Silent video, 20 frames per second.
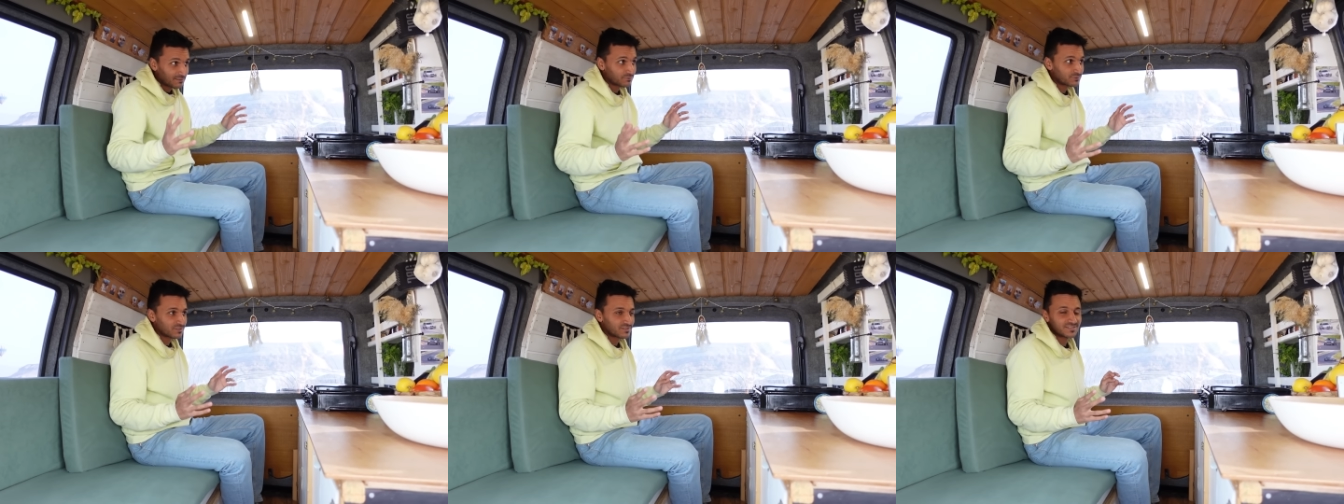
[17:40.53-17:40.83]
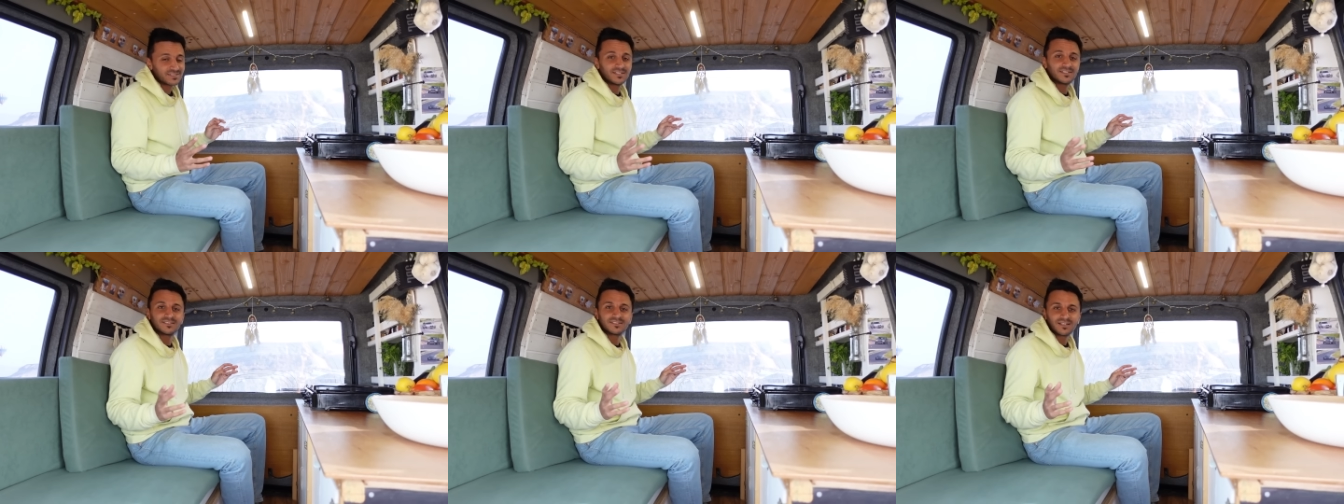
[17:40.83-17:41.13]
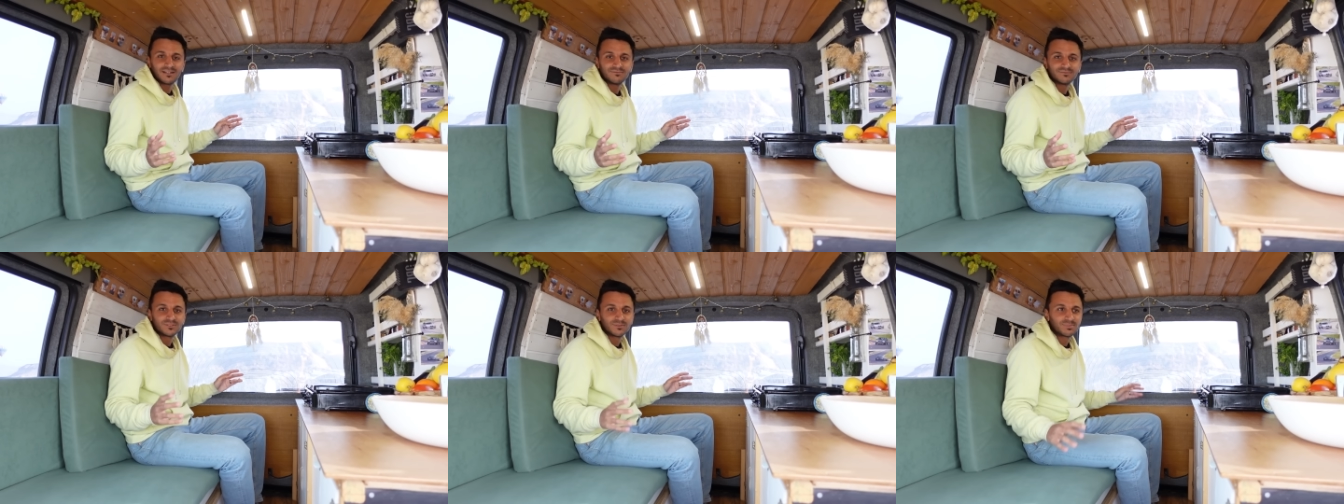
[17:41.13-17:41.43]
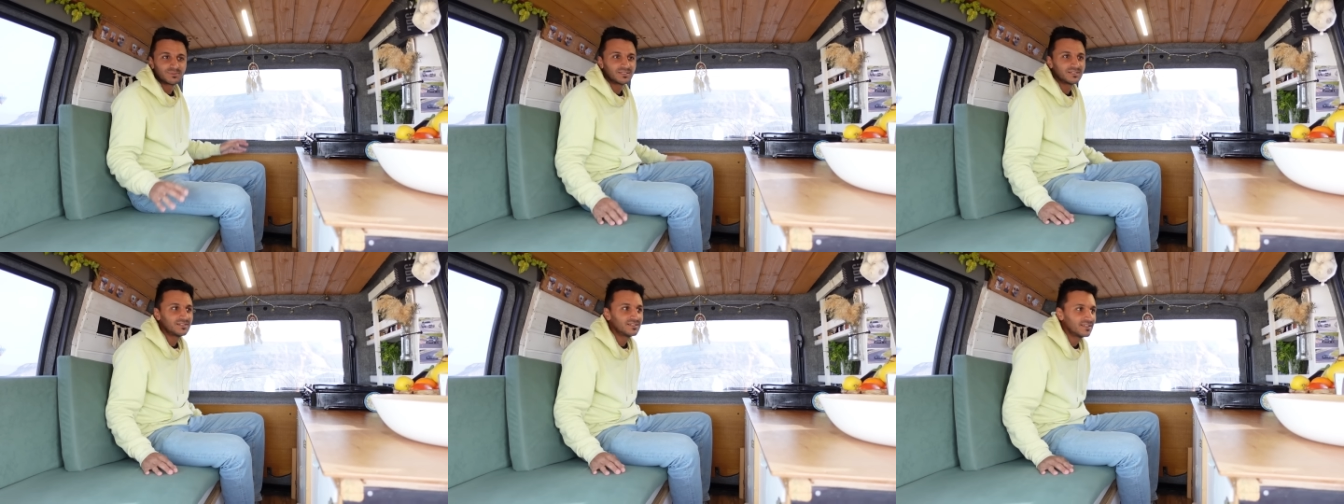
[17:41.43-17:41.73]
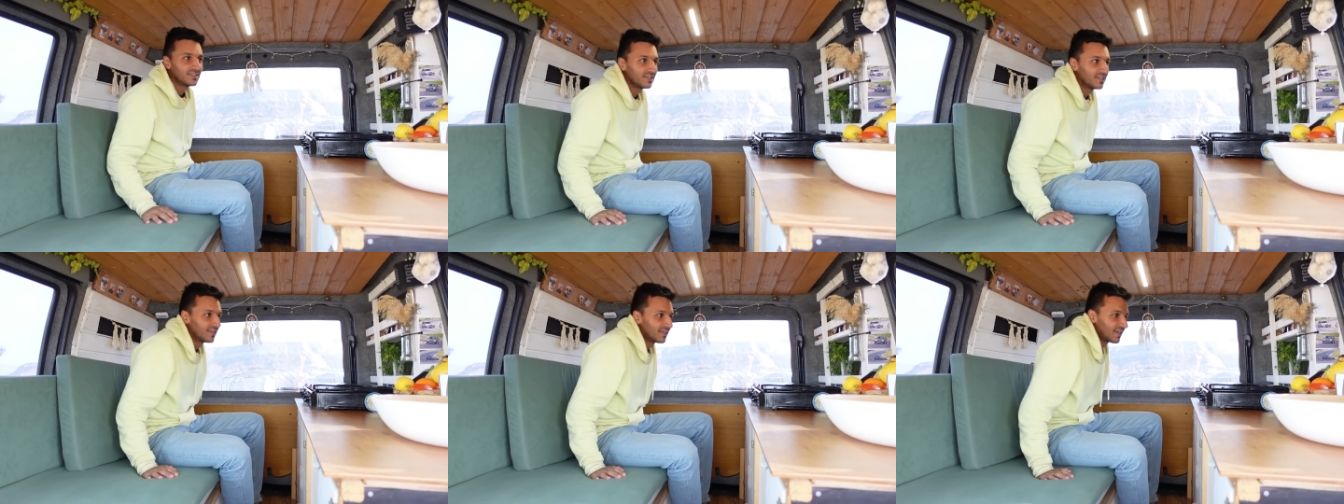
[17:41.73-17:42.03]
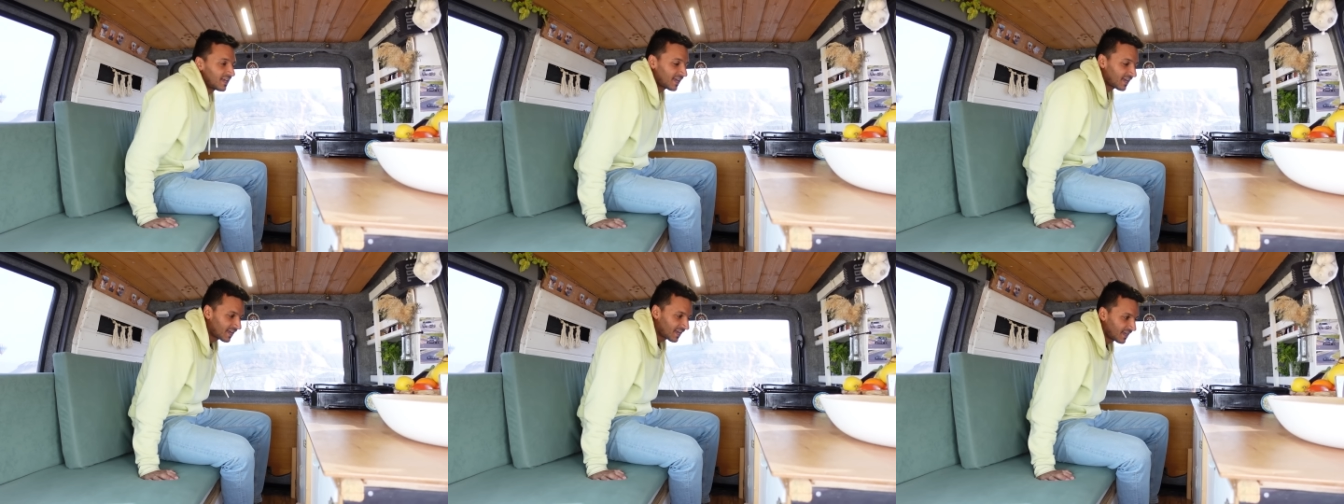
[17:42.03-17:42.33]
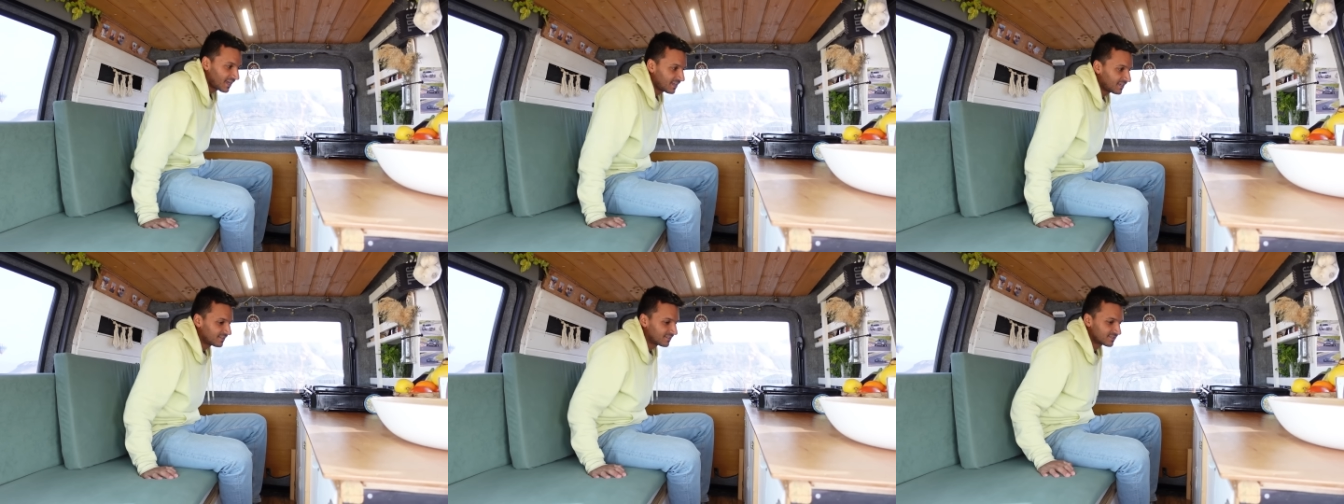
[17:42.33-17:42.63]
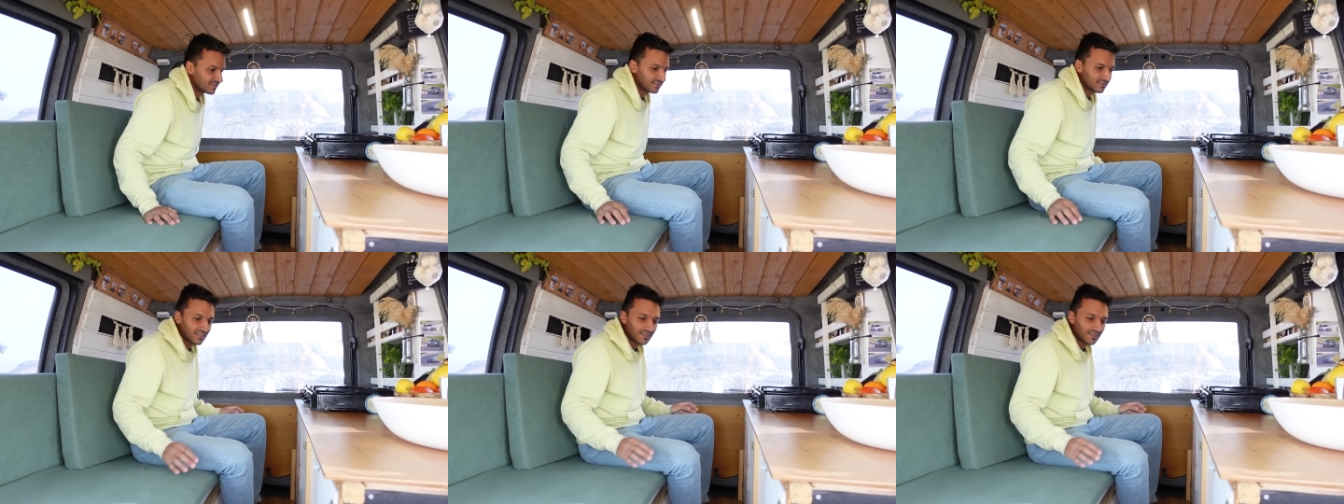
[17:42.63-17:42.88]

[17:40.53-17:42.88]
able to sit comfortably, and